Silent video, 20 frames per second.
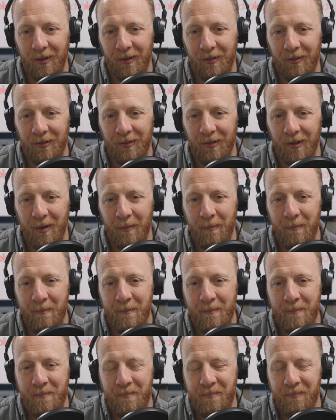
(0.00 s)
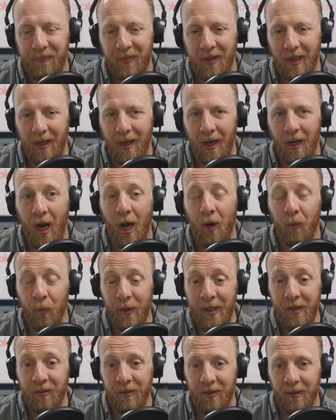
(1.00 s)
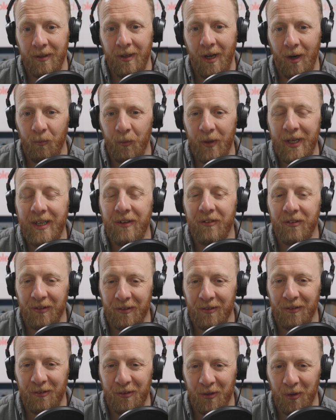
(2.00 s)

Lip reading: a reason